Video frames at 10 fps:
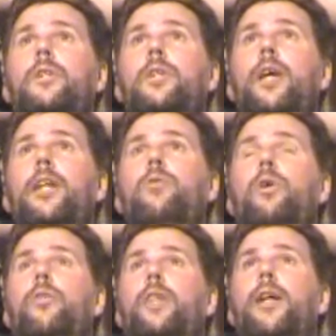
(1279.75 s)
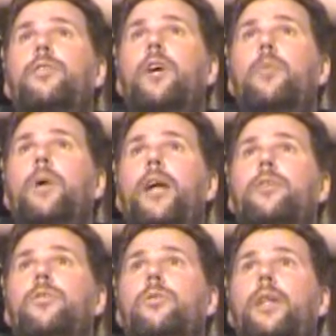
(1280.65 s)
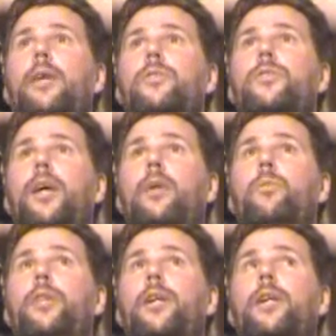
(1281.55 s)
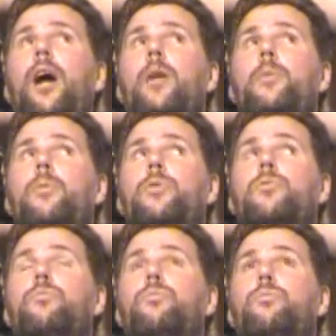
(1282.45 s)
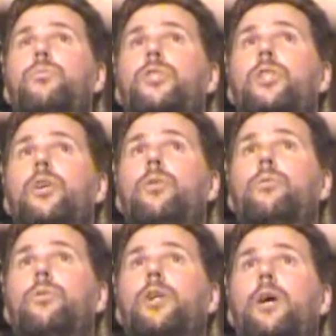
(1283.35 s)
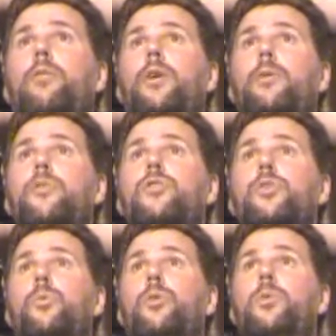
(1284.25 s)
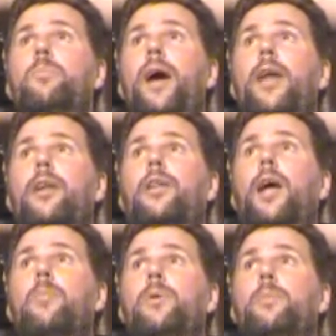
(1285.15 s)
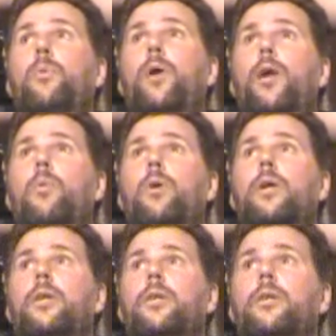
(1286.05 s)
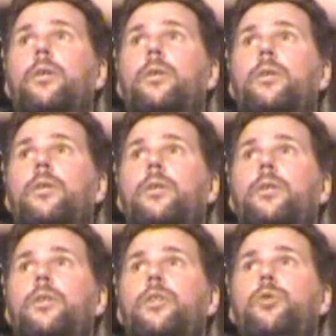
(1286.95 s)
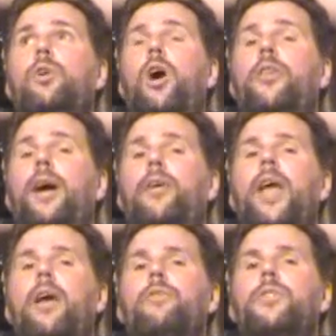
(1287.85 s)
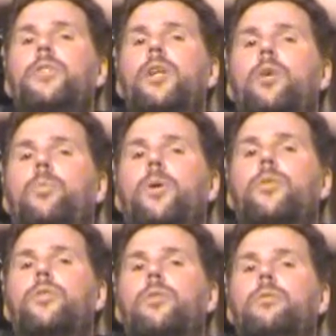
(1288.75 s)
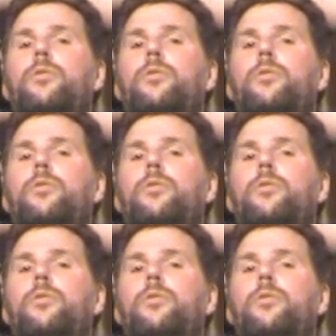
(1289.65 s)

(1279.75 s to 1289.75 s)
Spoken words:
And he wrote that song back in 2010 when the economy was still recovering and still really bad and a lot of people were out of work. You called out every single person.